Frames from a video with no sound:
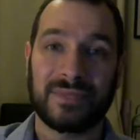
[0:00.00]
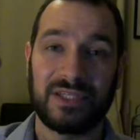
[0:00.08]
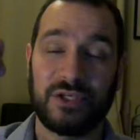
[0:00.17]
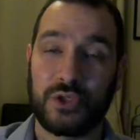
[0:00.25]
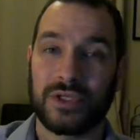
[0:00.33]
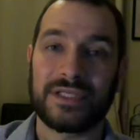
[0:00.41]

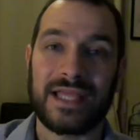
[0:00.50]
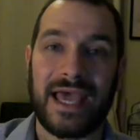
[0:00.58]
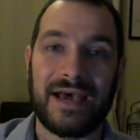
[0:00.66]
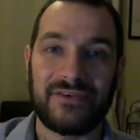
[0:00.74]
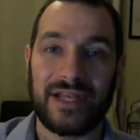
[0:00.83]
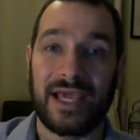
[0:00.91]
You couldn't
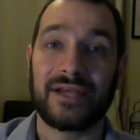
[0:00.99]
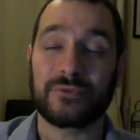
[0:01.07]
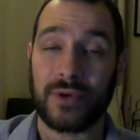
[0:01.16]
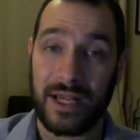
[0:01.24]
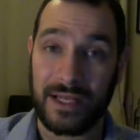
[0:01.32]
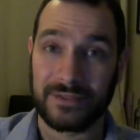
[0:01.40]
have an
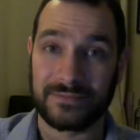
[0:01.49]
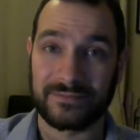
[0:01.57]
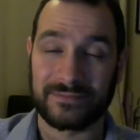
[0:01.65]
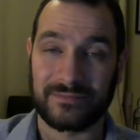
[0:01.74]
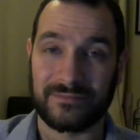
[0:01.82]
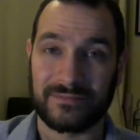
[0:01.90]
Enron.
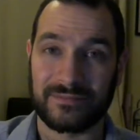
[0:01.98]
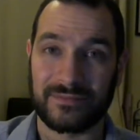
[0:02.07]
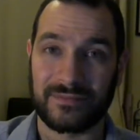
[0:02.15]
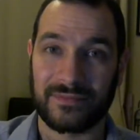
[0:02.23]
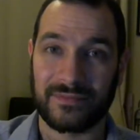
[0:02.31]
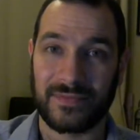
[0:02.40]

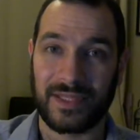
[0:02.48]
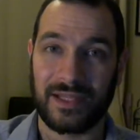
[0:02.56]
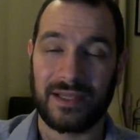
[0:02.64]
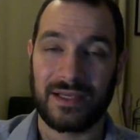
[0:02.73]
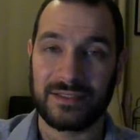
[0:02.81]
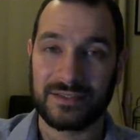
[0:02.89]

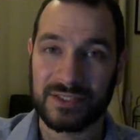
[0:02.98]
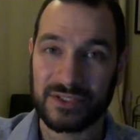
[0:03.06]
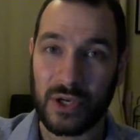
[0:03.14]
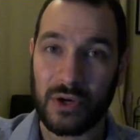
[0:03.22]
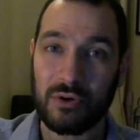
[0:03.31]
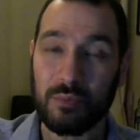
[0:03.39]

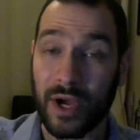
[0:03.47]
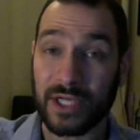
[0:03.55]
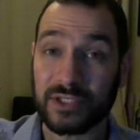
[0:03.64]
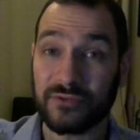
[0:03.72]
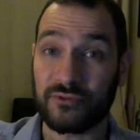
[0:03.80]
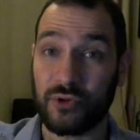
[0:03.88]
So
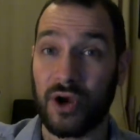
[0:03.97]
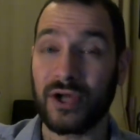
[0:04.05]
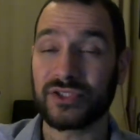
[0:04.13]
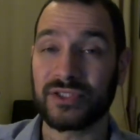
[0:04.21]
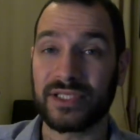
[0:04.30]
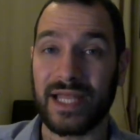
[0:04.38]
much
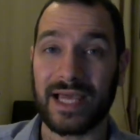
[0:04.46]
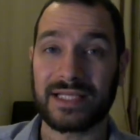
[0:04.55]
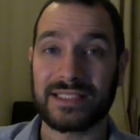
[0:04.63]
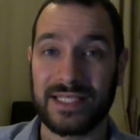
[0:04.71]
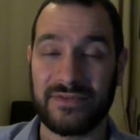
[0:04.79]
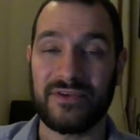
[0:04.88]
fraudulent
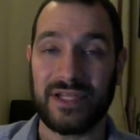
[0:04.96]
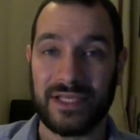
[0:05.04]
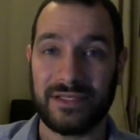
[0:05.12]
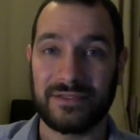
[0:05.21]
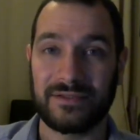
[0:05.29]
activity